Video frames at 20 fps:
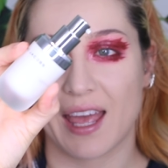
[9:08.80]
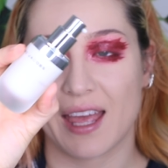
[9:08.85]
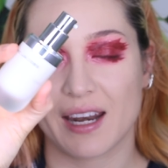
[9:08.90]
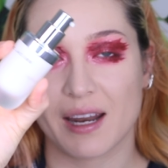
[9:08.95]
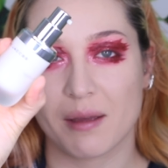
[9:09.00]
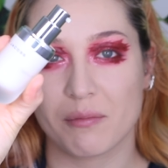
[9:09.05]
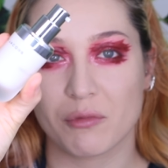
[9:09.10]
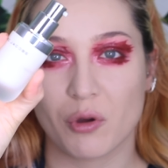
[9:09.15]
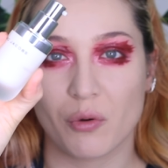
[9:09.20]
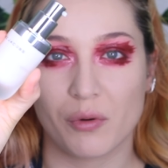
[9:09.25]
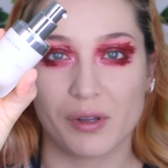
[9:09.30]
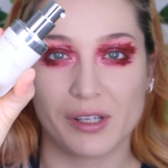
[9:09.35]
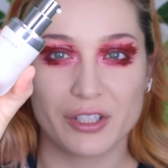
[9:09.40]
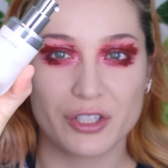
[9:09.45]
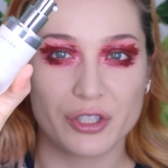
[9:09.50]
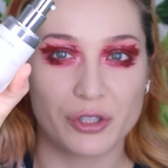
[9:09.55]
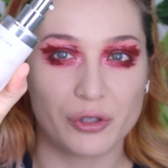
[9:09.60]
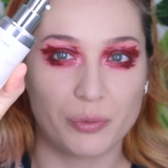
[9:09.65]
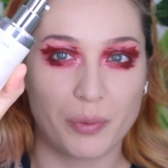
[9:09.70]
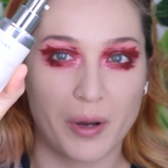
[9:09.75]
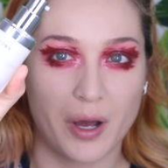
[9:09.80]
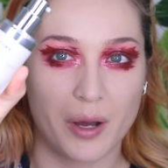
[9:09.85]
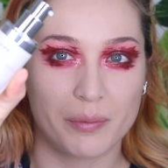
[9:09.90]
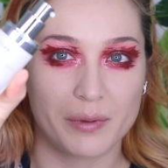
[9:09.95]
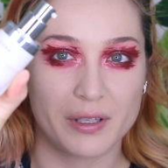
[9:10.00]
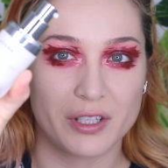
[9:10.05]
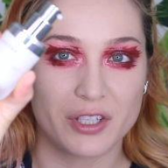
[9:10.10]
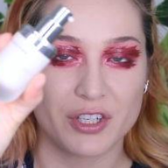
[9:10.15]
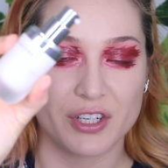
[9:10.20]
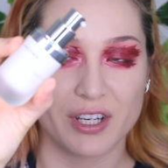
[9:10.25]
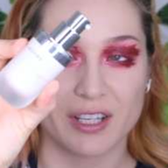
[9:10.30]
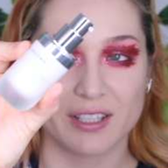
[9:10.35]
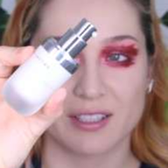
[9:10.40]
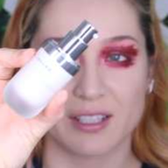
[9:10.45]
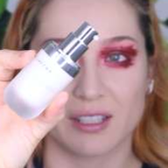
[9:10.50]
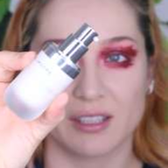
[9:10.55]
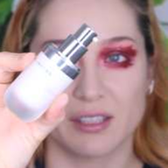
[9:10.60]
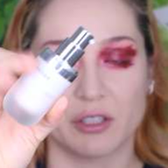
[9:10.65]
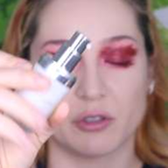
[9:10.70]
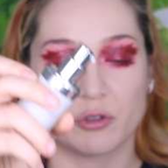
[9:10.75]
And I'm going to pop in
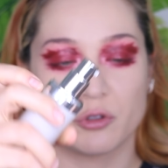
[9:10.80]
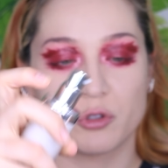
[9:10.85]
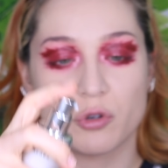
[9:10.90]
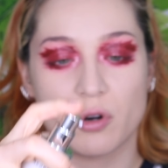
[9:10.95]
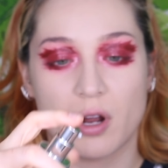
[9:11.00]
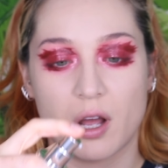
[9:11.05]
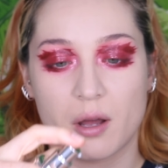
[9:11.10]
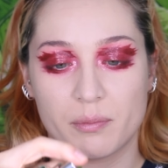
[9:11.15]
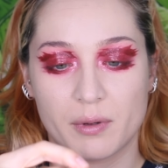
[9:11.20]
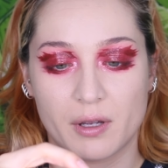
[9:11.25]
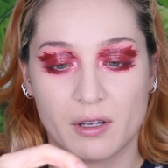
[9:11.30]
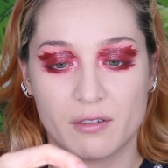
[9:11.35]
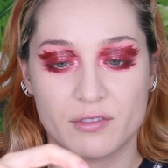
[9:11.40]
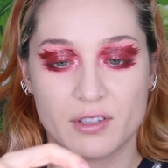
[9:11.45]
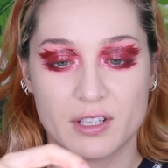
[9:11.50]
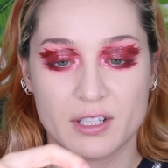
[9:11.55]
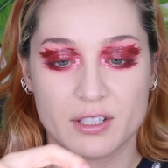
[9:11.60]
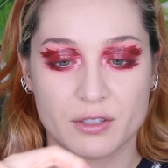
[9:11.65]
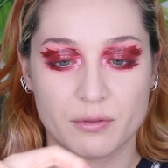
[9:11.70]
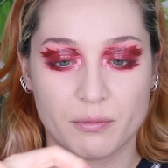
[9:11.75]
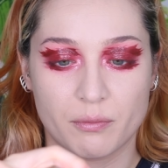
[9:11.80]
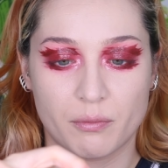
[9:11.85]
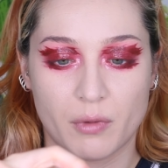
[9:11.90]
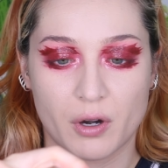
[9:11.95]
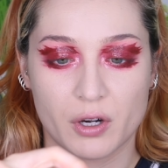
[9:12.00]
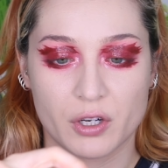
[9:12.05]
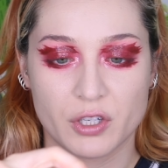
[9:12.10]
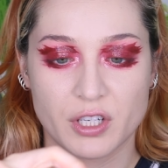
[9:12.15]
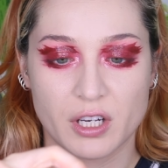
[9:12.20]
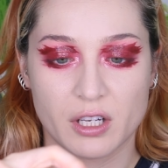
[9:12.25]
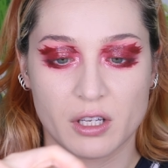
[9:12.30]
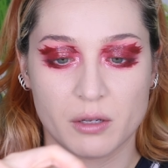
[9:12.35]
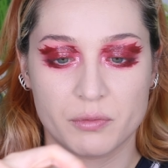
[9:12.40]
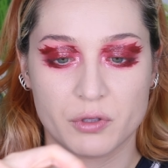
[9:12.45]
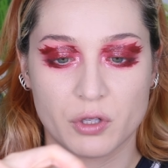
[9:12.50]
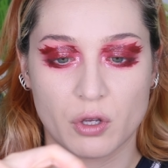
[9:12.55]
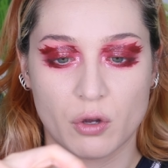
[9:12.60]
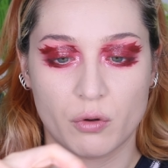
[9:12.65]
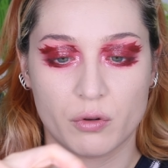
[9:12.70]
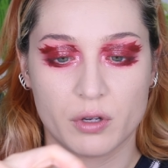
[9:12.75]
just a little drop of this Marc
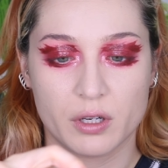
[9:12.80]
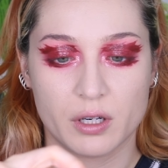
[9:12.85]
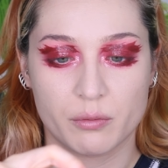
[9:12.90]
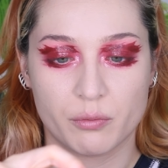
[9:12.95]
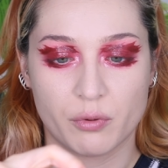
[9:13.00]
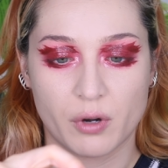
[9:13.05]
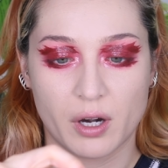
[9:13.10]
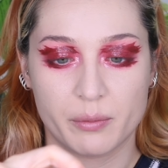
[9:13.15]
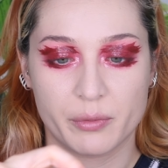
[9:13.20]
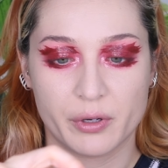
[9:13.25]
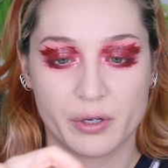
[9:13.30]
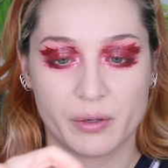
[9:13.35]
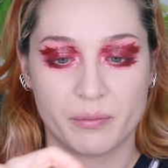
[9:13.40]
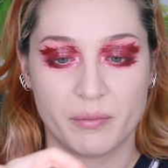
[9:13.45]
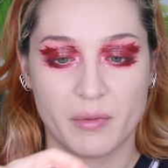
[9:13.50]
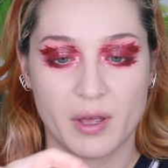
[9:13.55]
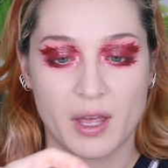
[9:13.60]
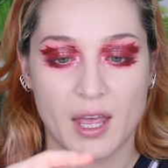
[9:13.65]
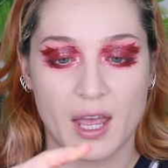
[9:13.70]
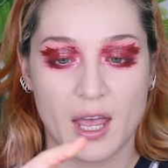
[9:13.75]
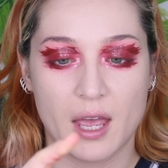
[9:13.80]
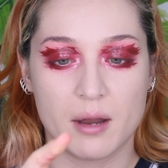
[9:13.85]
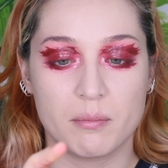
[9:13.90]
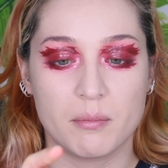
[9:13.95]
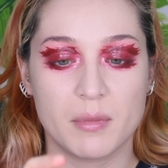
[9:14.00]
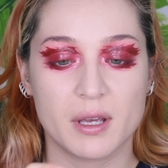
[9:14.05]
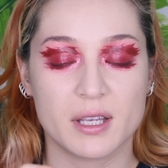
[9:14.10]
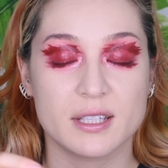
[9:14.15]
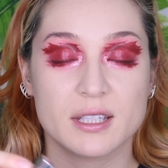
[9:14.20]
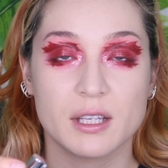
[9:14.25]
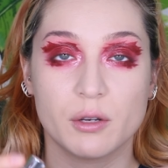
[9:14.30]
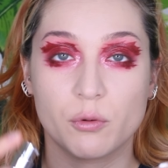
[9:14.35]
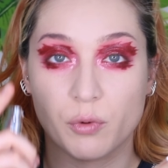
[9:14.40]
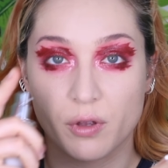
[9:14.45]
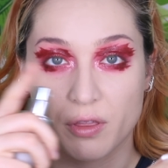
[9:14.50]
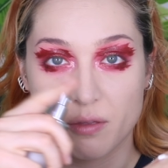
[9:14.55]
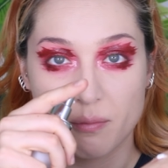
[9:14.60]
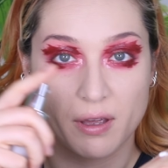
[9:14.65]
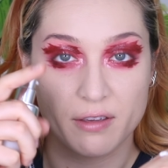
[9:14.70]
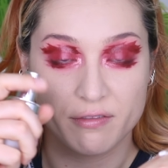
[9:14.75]
Jacobs Coconut Primer and mix it
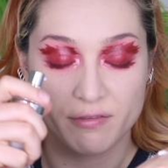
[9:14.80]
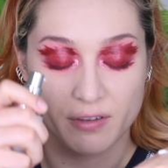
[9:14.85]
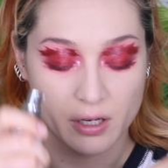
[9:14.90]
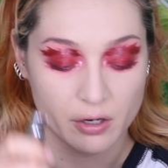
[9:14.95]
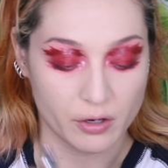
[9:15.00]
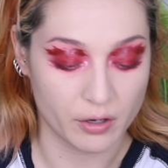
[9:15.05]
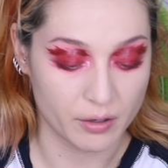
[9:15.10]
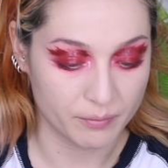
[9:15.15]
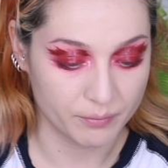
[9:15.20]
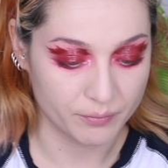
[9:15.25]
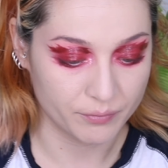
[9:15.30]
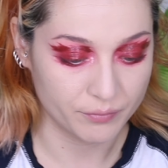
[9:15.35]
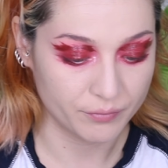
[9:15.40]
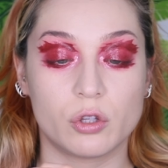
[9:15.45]
with my finger.